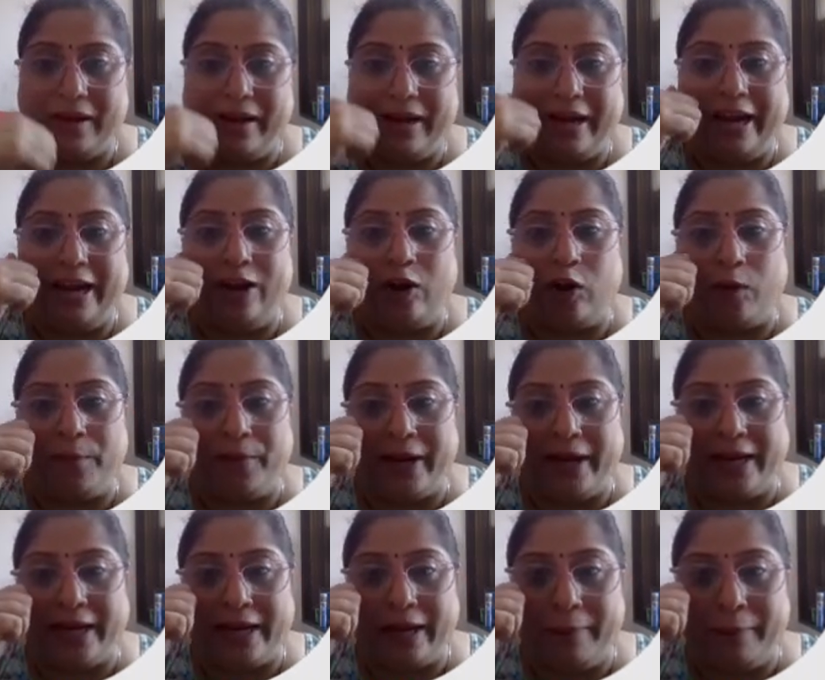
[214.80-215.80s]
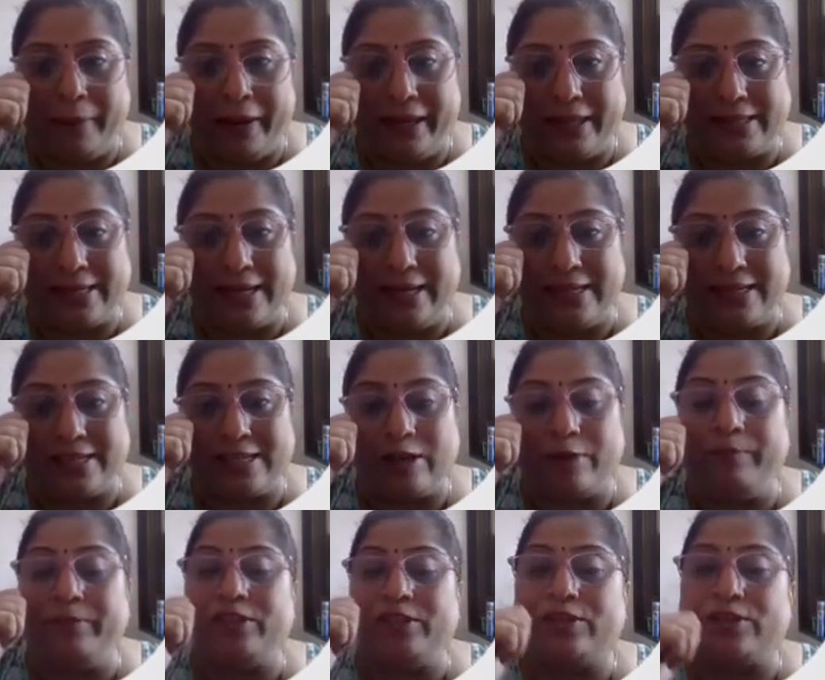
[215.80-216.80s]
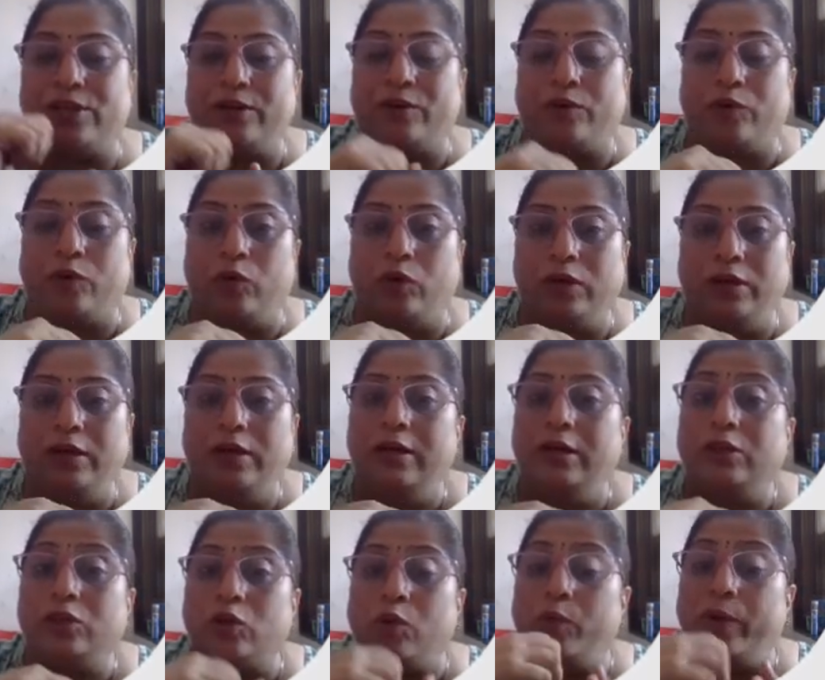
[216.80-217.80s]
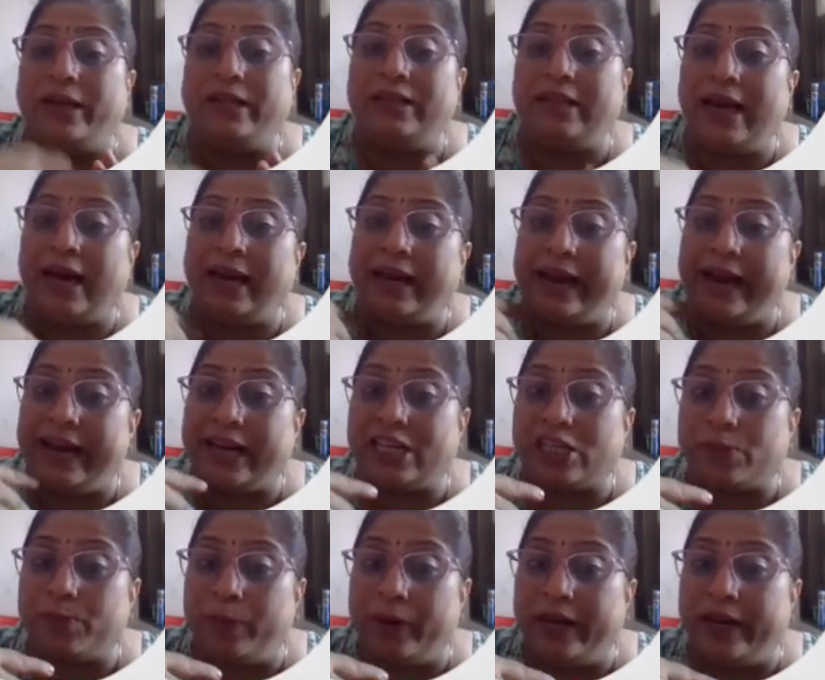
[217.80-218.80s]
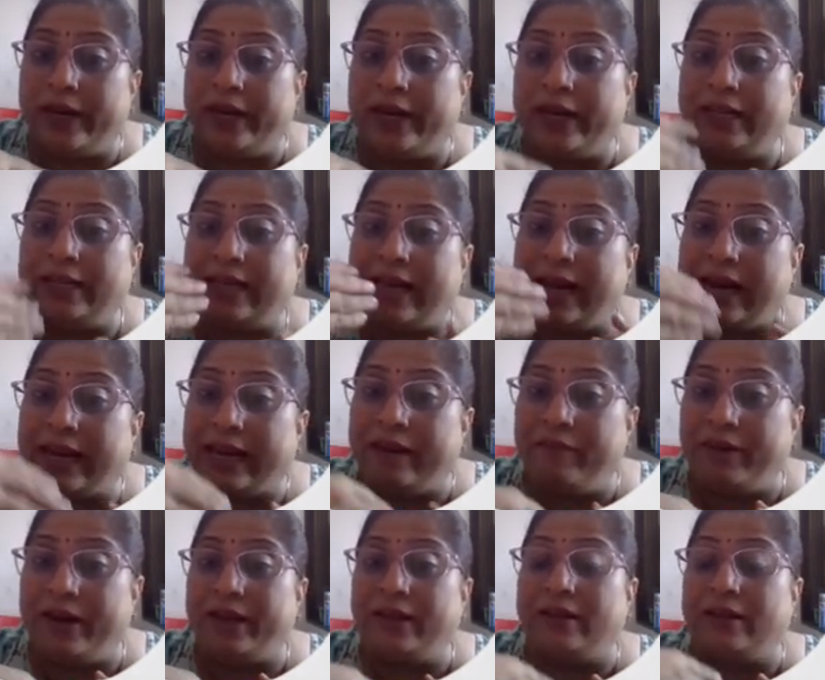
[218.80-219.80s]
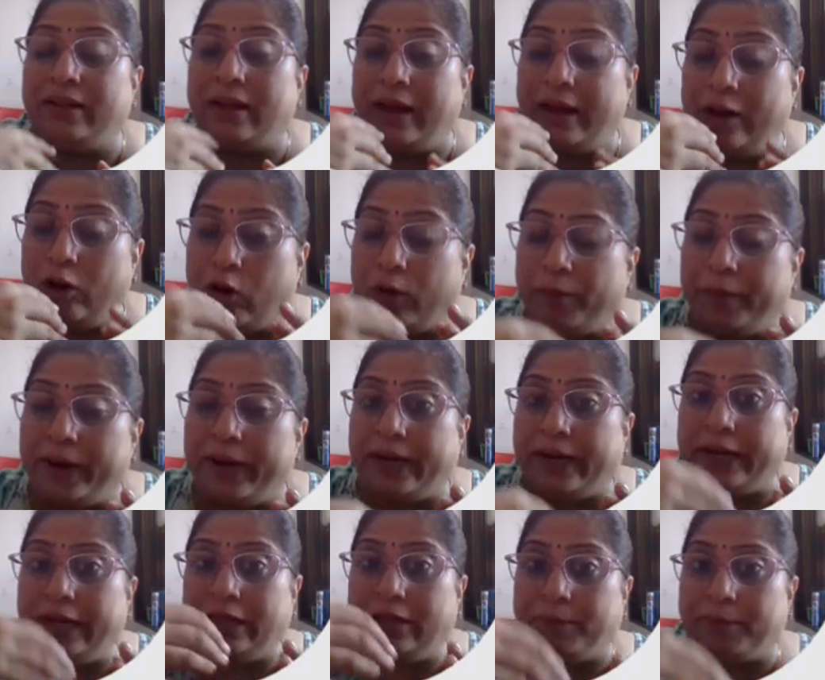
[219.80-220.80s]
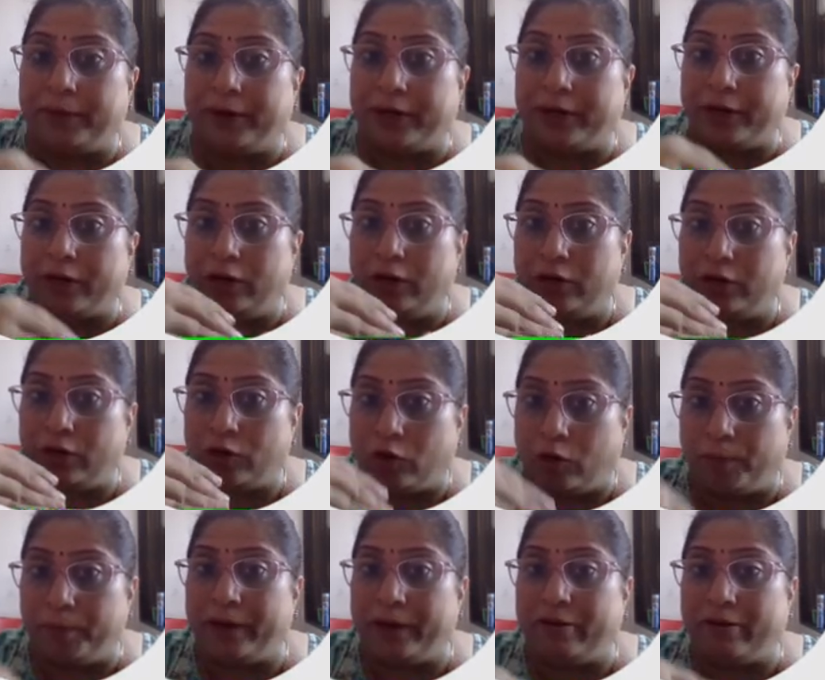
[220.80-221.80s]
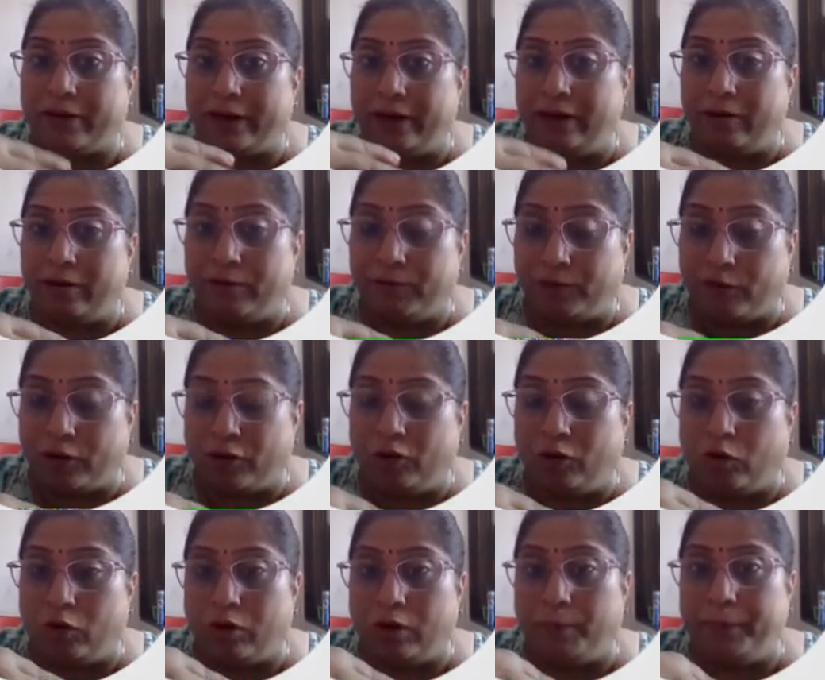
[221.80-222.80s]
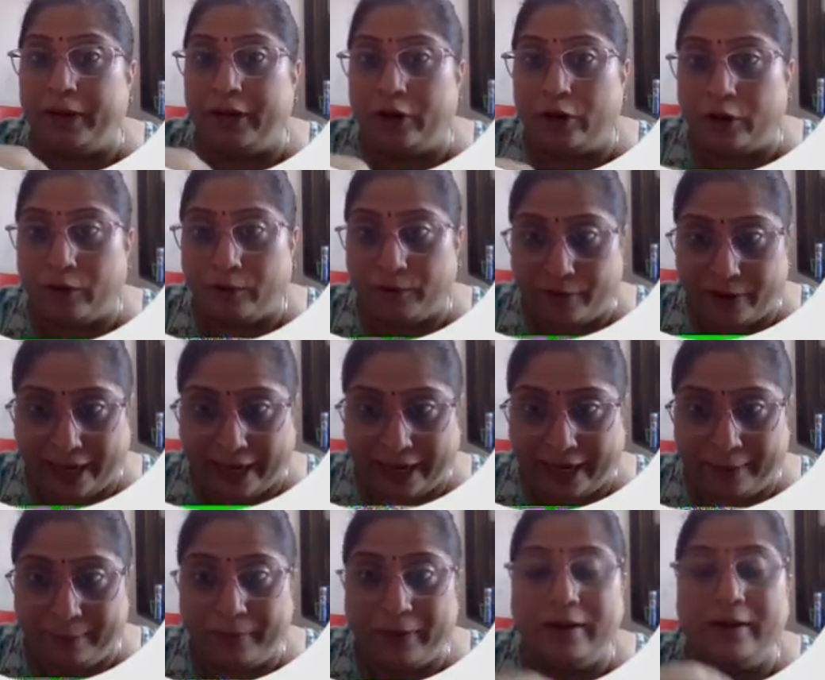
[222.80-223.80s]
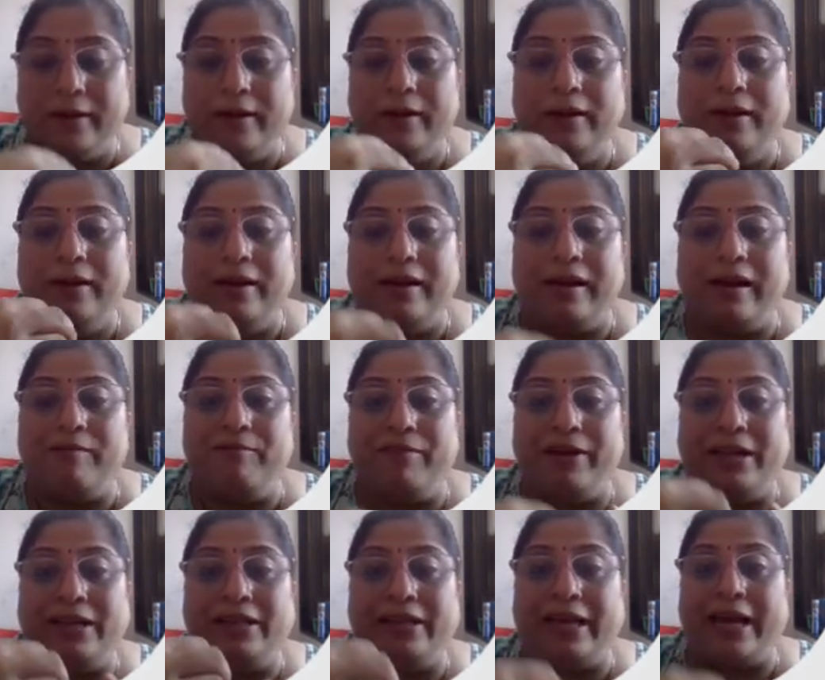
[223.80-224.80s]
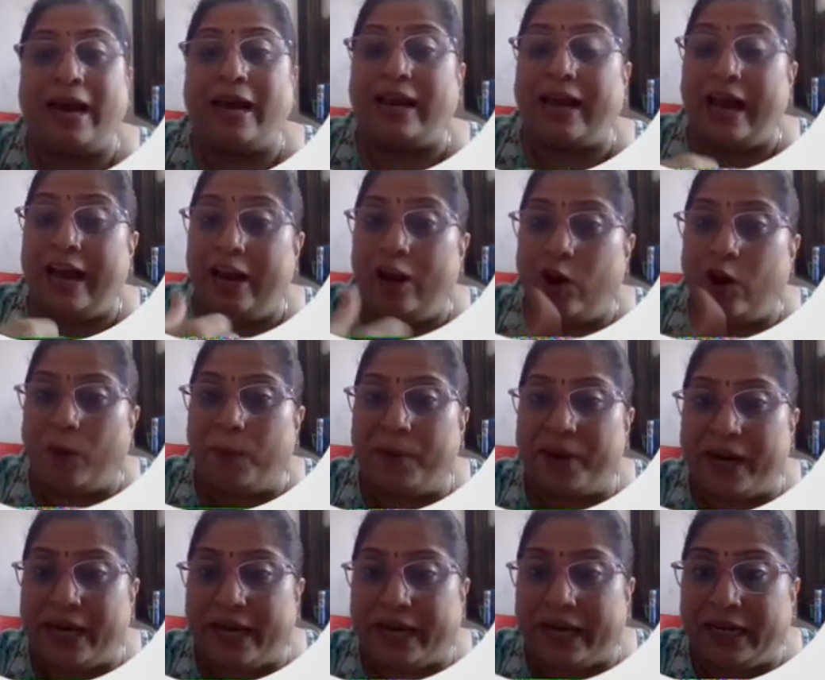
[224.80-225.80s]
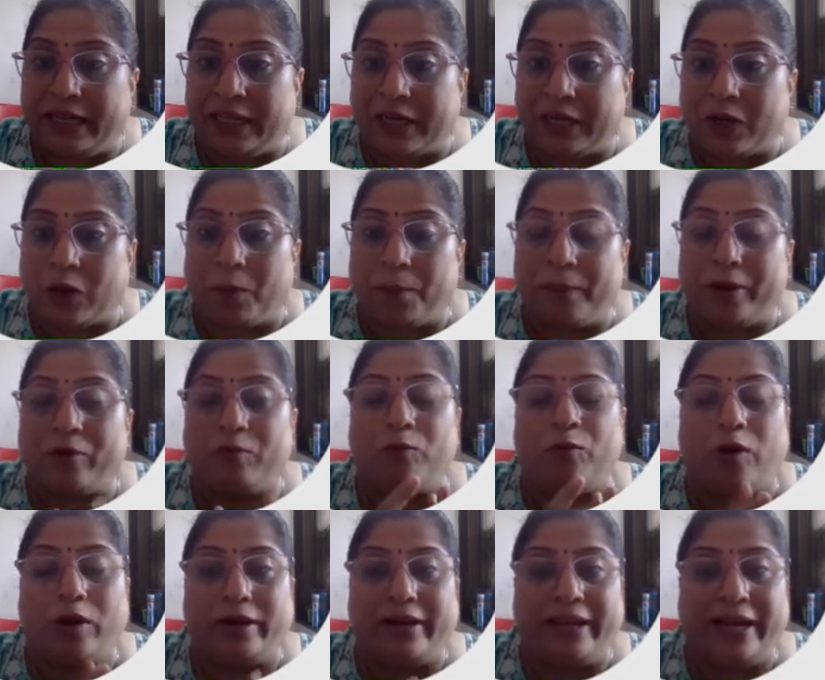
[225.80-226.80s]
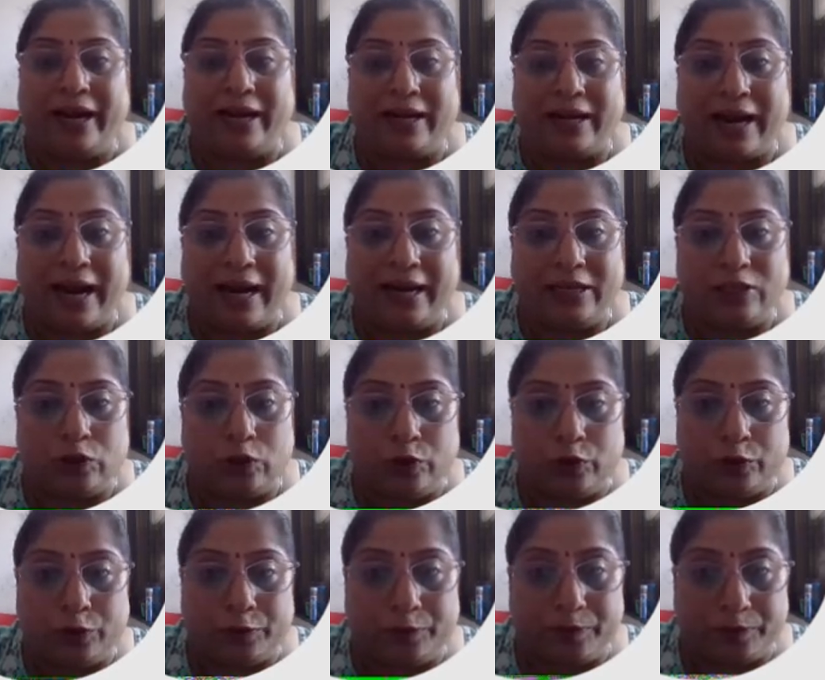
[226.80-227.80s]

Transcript: Elaborating plays an essential role. So when they are explaining, they are elaborating the particular topic till for a longer period of time. When they are elaborating the topic, what they are trying to do,